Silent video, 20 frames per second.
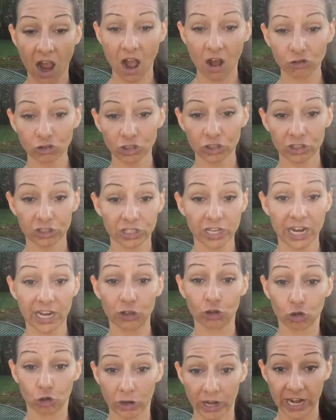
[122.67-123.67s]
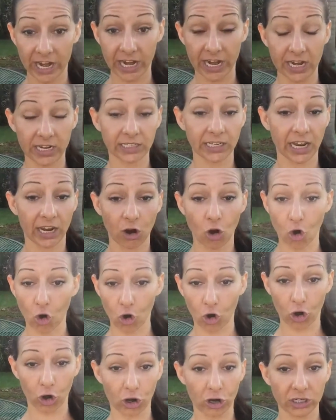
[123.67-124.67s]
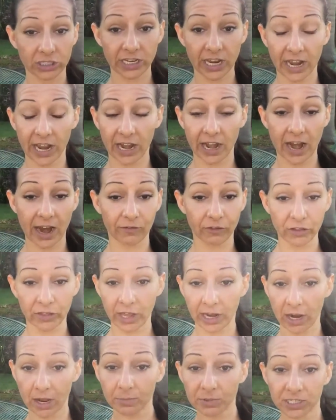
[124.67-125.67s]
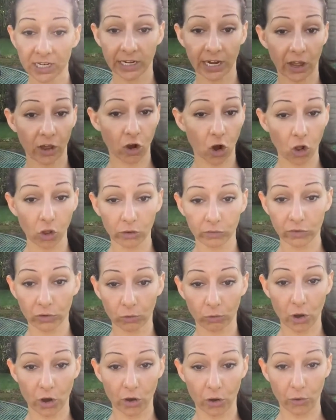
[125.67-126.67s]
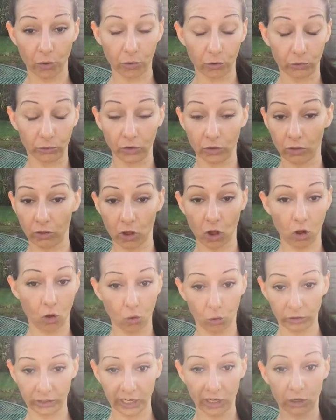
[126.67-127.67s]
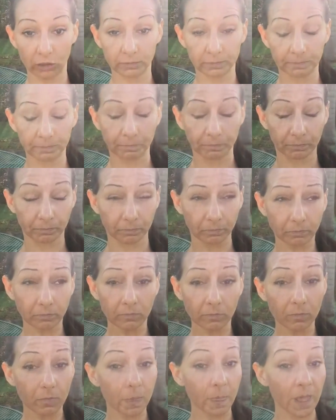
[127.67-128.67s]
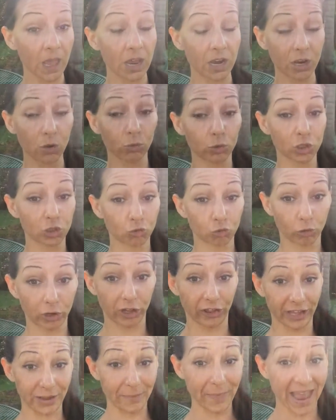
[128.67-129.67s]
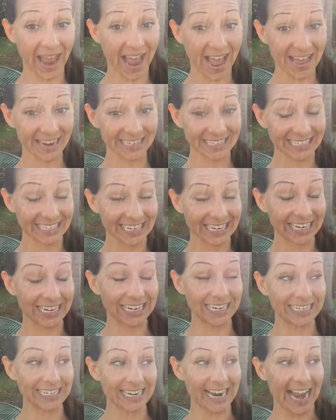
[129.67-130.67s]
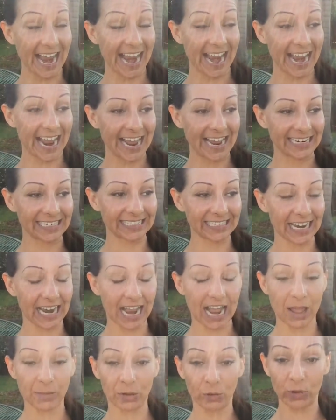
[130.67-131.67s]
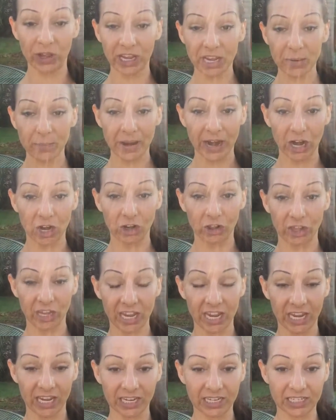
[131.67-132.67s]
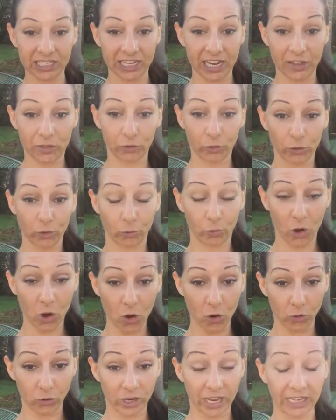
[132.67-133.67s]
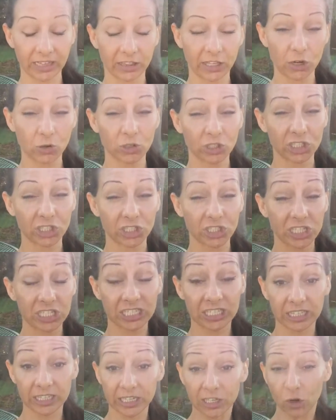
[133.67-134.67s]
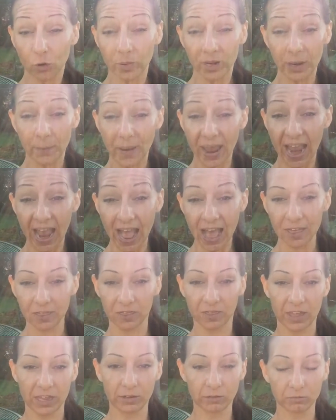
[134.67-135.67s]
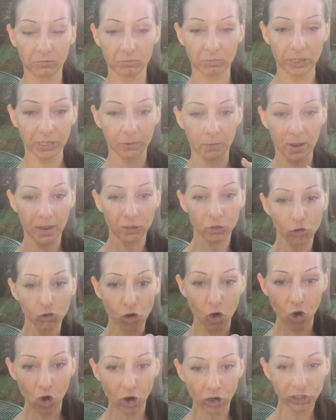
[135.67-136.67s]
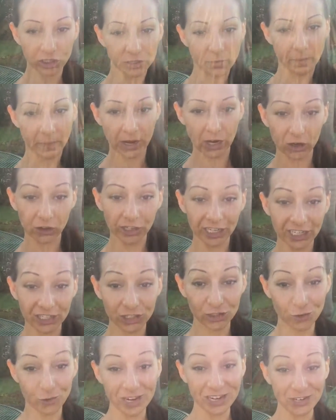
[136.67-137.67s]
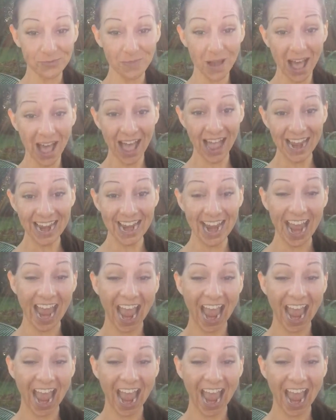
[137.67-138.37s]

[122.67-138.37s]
houses and trees and cars and everything upside down all over the road, the whole deal. It was really bad. And I mean, we could barely get through the road. Like, there was just this little bitty path that like my little car just barely squeaked by,